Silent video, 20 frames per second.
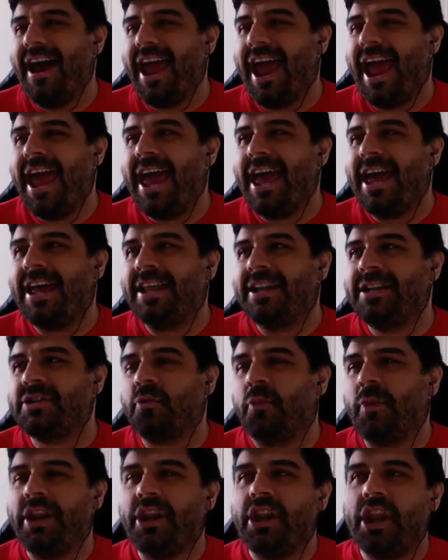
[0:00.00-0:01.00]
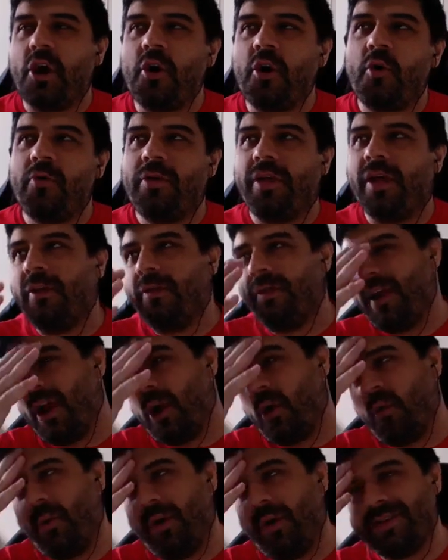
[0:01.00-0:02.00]
And we know that
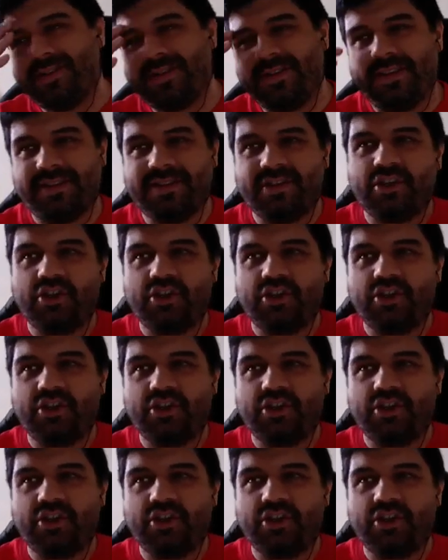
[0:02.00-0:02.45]
there was this